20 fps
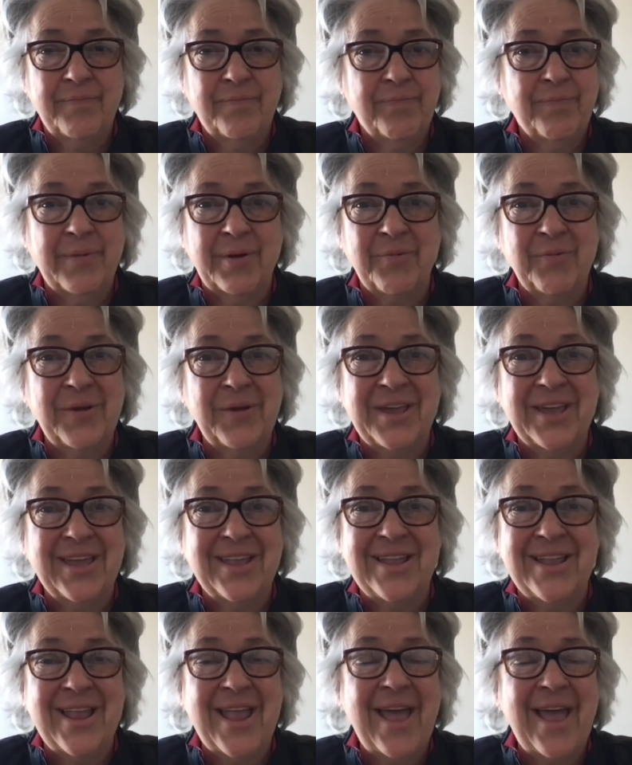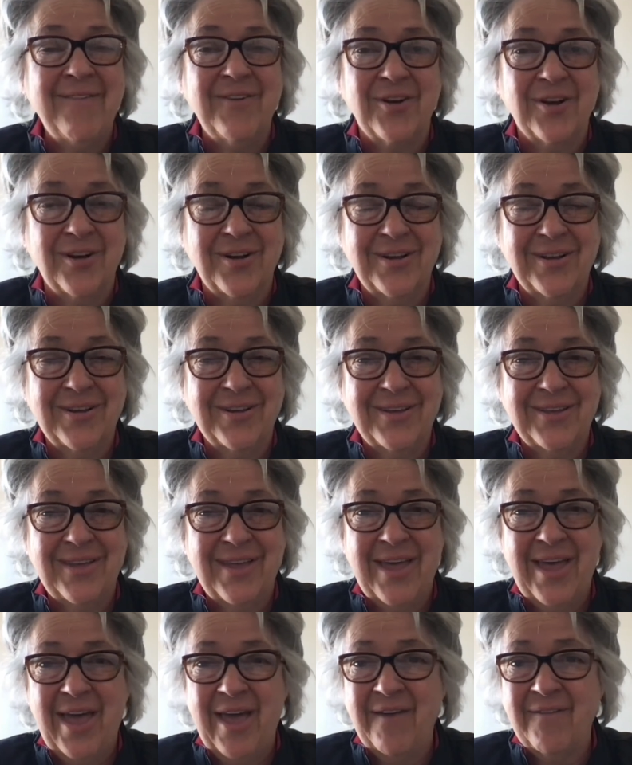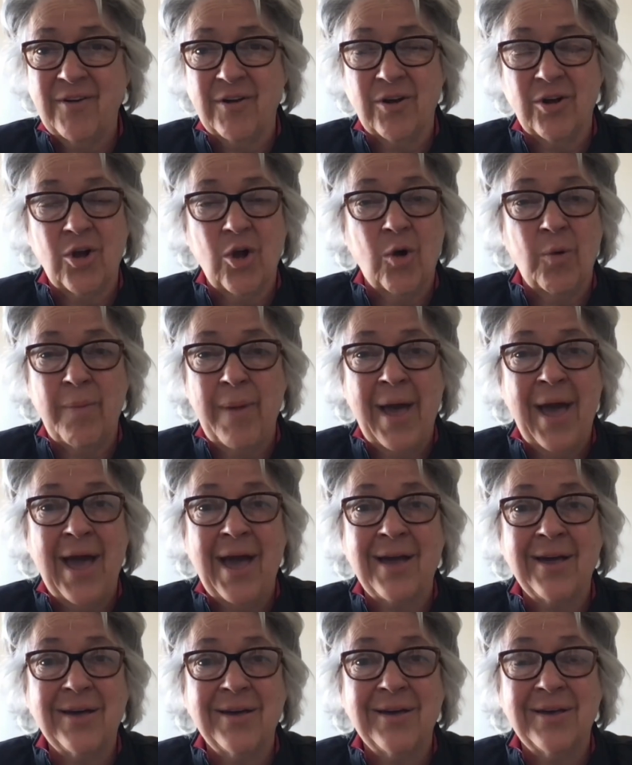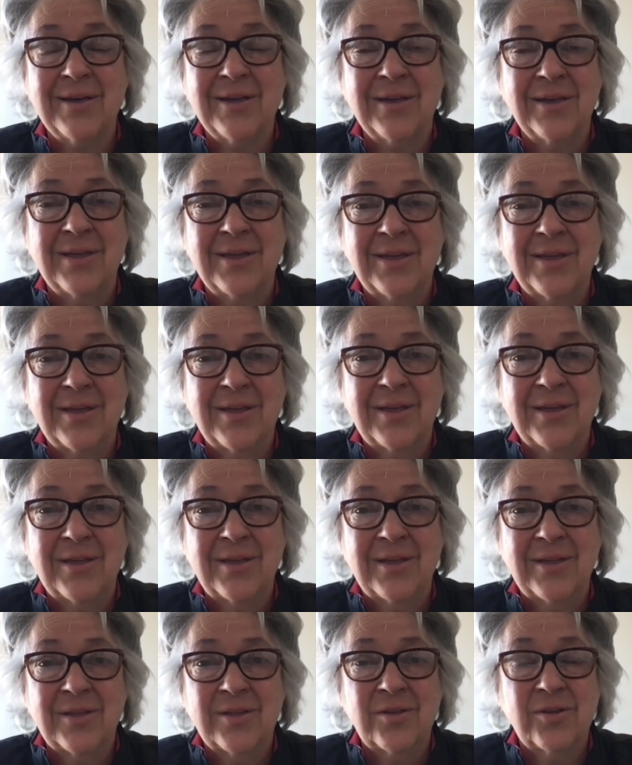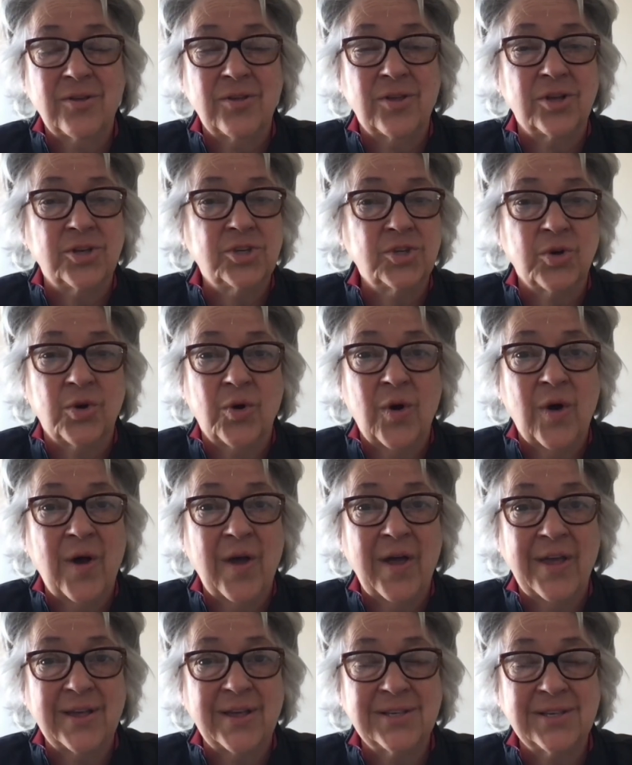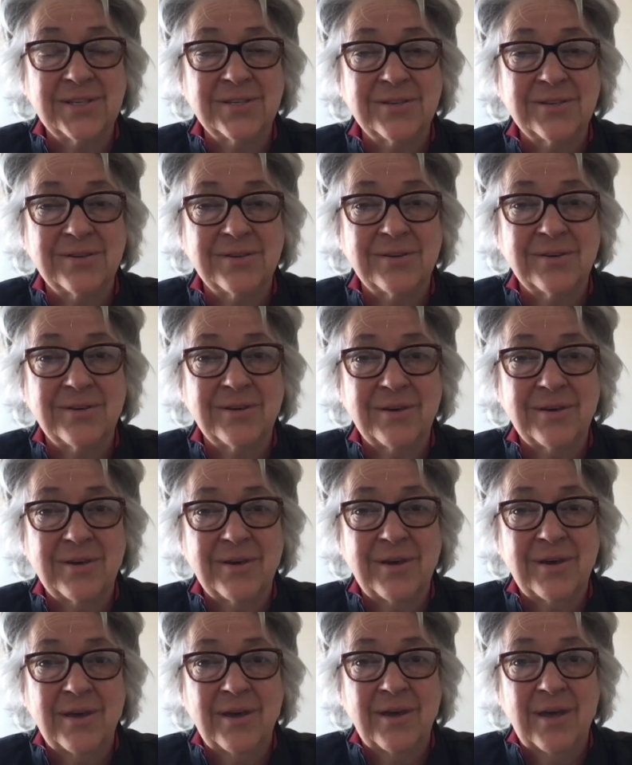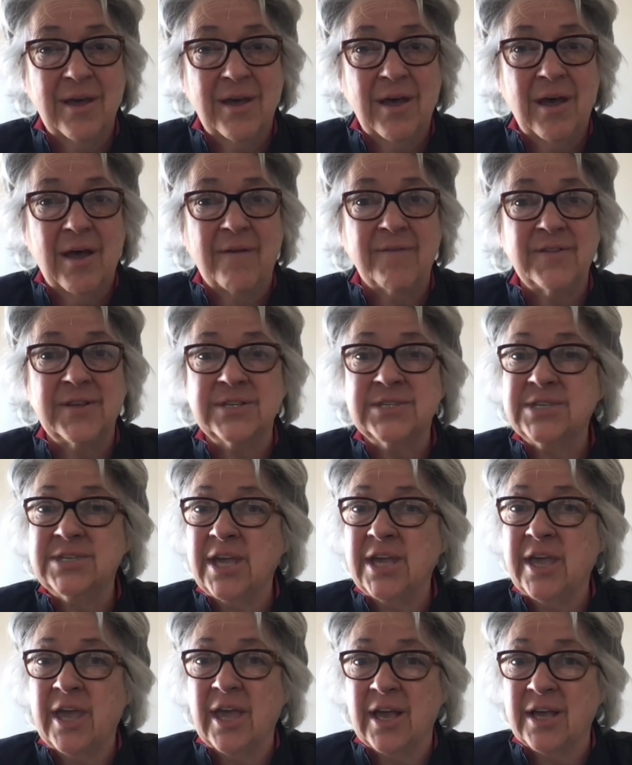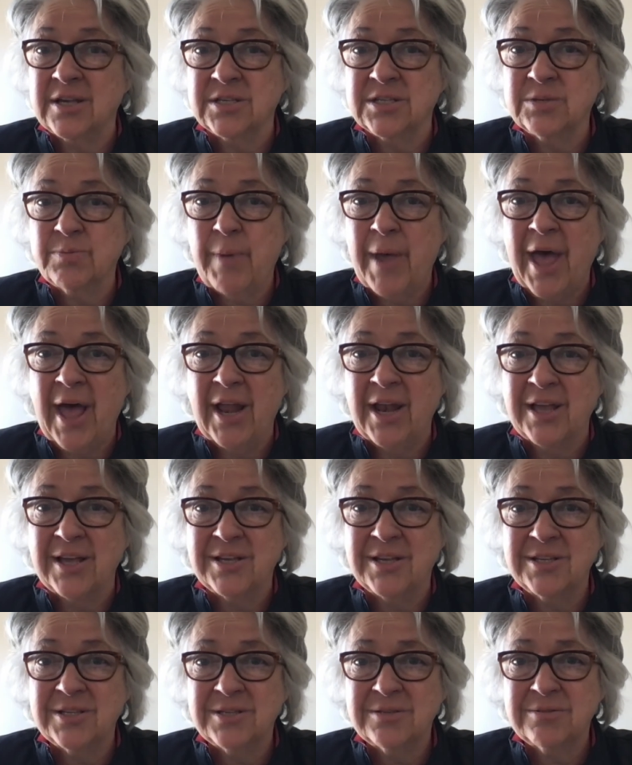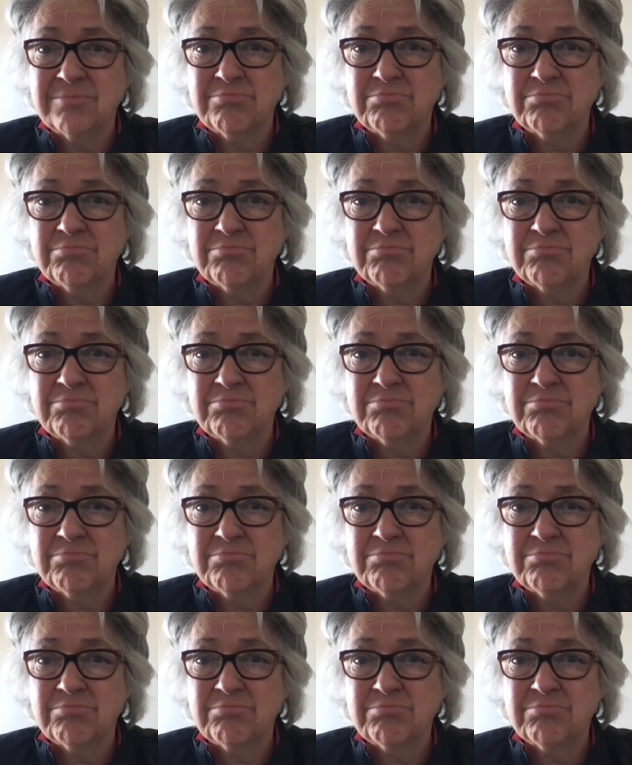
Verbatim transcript: But we can never, ever go back to the joys of the Sea King's palace.